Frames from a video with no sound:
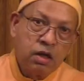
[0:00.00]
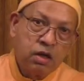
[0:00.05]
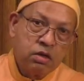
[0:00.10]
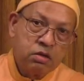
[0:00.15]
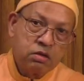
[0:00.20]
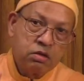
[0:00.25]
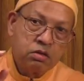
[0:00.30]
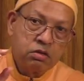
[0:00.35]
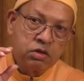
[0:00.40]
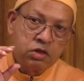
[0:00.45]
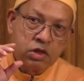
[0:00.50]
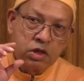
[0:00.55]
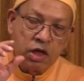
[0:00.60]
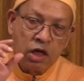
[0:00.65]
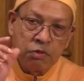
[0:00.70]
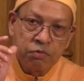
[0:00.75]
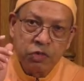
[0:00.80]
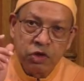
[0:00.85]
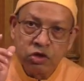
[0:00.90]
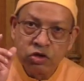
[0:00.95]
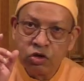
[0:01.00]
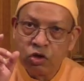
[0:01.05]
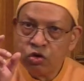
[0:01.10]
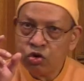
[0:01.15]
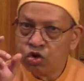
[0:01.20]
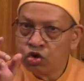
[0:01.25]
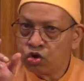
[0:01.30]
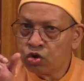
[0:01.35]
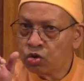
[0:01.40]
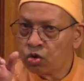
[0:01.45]
So, Sri Ramakrishna
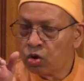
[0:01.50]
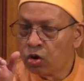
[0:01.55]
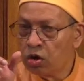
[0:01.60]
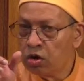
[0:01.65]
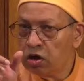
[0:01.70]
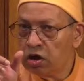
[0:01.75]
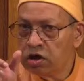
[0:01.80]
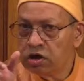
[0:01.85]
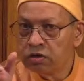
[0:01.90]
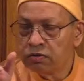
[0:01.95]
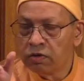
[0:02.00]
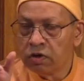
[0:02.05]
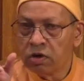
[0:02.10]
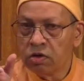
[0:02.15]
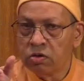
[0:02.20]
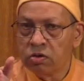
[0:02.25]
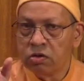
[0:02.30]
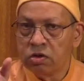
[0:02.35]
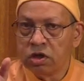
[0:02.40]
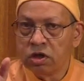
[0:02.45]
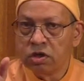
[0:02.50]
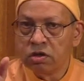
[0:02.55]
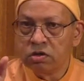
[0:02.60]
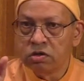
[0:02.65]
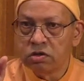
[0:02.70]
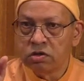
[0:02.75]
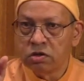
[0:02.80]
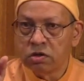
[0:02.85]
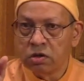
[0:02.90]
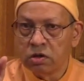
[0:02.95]
used to call Ishvara Kotis
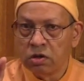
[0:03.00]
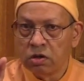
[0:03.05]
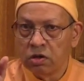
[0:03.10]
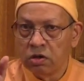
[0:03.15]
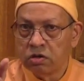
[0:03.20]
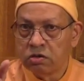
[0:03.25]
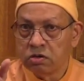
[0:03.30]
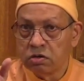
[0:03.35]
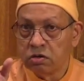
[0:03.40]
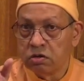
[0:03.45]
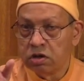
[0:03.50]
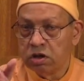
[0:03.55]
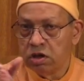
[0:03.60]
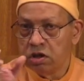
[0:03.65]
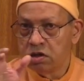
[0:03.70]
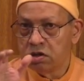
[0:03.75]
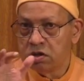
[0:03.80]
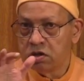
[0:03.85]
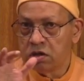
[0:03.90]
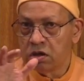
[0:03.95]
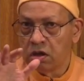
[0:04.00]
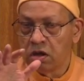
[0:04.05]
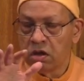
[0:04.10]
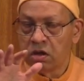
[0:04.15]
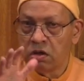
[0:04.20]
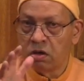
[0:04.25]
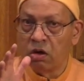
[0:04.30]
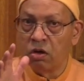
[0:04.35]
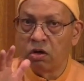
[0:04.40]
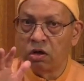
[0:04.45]
also these
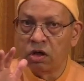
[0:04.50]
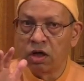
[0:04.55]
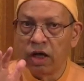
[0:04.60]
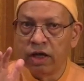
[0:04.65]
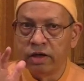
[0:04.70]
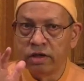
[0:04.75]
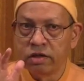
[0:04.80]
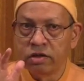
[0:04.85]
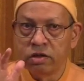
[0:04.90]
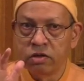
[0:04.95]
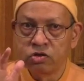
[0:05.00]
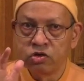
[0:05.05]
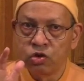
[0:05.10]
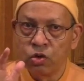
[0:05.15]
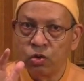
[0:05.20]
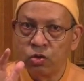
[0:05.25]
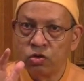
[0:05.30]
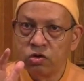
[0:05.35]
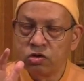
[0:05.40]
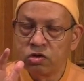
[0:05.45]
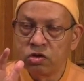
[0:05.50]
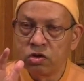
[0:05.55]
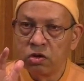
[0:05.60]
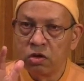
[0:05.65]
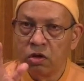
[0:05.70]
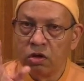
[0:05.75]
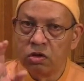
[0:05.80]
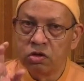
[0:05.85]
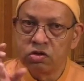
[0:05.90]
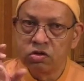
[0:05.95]
godlike souls,
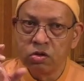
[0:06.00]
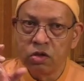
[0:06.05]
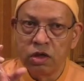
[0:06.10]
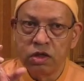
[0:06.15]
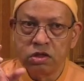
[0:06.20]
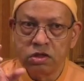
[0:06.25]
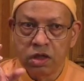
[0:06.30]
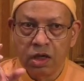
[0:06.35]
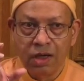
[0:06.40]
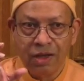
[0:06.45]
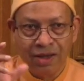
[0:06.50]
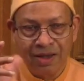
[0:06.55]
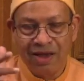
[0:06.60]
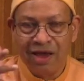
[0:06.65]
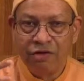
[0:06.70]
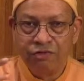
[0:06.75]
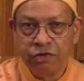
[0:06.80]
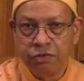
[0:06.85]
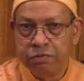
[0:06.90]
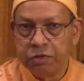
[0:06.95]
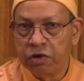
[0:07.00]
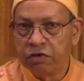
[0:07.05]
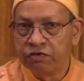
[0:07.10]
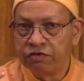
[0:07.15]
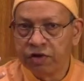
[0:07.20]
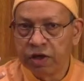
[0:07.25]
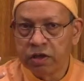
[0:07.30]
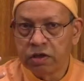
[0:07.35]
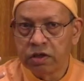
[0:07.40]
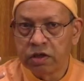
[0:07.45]
also as ever
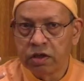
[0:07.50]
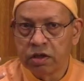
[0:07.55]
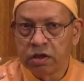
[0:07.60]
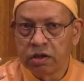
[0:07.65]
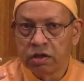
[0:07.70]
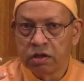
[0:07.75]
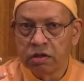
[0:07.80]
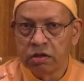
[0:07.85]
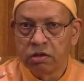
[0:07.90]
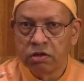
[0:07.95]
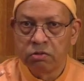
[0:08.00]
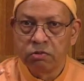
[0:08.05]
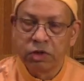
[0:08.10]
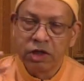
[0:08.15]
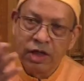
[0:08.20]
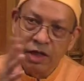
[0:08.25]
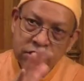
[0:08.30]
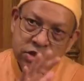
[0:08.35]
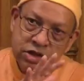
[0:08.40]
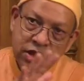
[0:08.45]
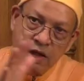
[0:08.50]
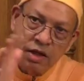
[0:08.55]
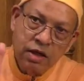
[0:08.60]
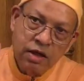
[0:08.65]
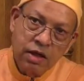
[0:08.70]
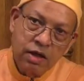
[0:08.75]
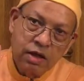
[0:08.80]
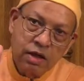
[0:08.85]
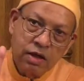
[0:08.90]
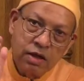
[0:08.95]
perfect. But as I said,
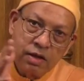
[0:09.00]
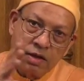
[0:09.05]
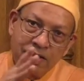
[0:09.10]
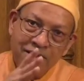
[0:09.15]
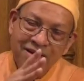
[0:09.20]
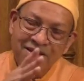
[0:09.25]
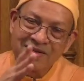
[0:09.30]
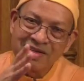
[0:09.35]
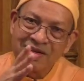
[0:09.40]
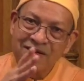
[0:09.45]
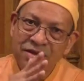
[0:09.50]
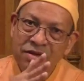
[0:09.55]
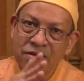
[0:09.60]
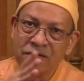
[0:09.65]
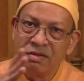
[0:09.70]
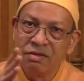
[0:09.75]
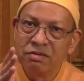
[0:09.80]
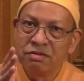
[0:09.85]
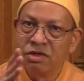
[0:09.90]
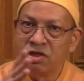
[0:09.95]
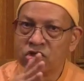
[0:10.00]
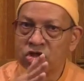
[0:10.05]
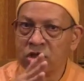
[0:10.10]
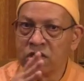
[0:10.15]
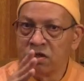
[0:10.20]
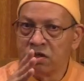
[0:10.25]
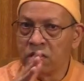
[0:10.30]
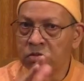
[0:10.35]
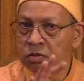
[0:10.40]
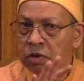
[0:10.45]
there is a
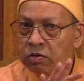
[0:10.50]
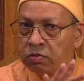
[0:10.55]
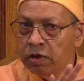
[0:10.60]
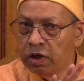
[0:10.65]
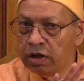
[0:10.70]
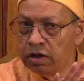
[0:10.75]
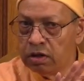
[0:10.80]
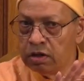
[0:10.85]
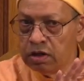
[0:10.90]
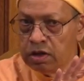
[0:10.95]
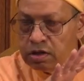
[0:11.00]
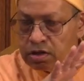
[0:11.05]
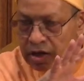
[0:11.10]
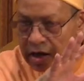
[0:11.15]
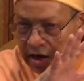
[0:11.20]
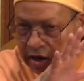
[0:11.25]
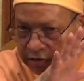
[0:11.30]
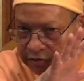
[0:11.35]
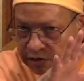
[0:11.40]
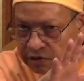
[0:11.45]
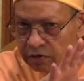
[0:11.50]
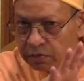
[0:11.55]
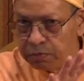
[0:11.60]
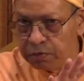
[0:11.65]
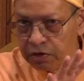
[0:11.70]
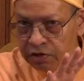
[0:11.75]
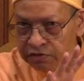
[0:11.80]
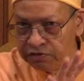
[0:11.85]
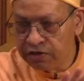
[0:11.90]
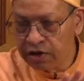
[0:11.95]
distinction between these ever
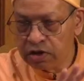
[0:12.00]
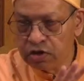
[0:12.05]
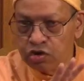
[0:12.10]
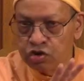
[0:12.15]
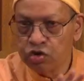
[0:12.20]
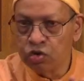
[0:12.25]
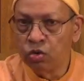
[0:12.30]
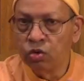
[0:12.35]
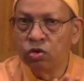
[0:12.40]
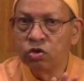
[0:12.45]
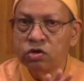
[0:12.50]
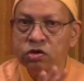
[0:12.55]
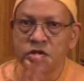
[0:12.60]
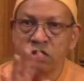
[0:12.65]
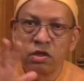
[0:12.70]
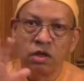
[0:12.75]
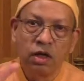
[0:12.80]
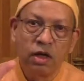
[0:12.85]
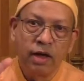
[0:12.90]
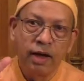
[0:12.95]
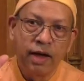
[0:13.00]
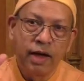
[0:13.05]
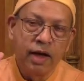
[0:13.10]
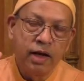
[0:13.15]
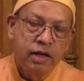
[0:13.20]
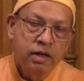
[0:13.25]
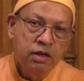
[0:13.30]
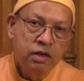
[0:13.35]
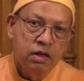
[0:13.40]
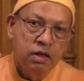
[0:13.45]
perfect souls
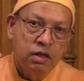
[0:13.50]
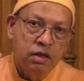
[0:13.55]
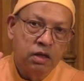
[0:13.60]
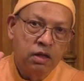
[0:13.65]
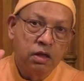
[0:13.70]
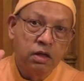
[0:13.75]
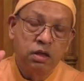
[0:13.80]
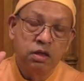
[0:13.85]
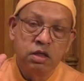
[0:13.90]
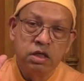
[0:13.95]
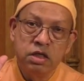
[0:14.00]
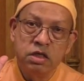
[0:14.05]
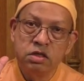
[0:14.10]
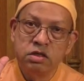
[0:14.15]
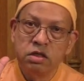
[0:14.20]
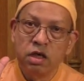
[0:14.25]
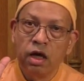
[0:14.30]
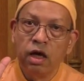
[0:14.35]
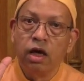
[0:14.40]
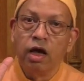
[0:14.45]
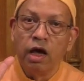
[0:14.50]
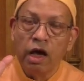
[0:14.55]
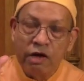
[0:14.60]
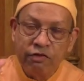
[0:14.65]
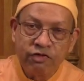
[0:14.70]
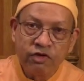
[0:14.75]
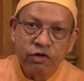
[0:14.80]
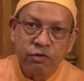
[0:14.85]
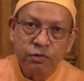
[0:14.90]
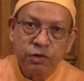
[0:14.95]
and these
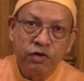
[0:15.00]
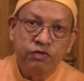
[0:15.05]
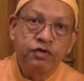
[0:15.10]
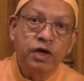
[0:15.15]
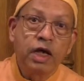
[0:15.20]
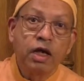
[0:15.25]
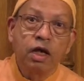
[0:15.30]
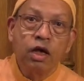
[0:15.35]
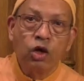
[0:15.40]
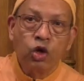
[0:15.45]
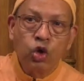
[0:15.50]
ever perfect